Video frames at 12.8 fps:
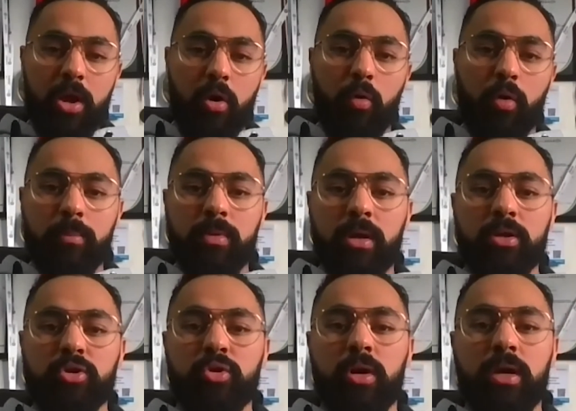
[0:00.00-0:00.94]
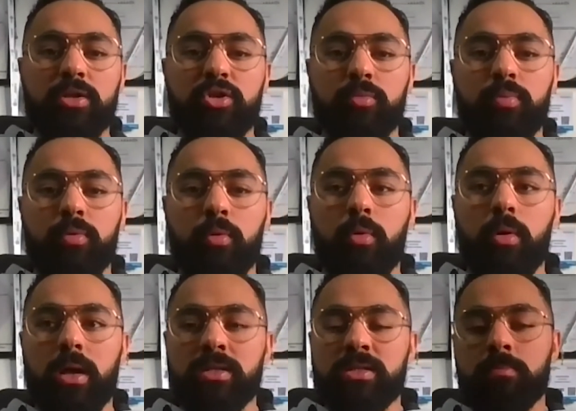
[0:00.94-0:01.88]
or I'm going to try to put
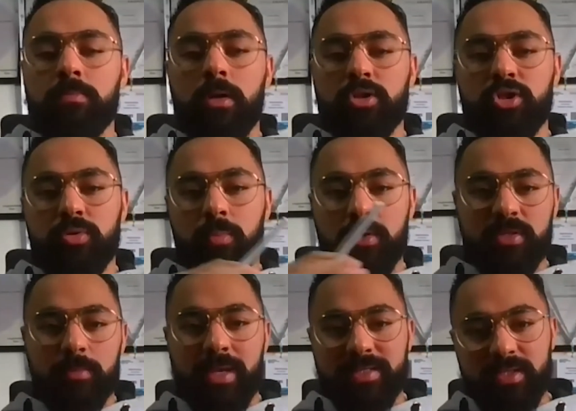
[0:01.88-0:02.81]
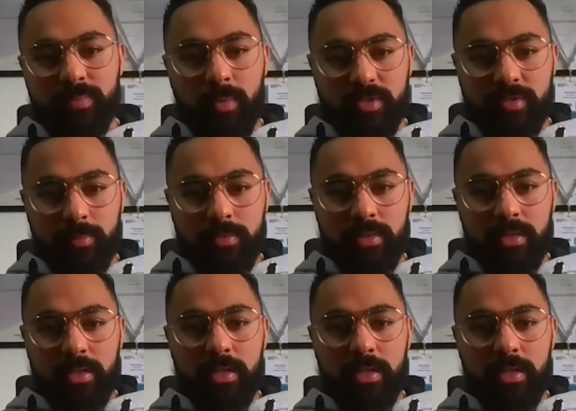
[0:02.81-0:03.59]
as much muscle mass as possible?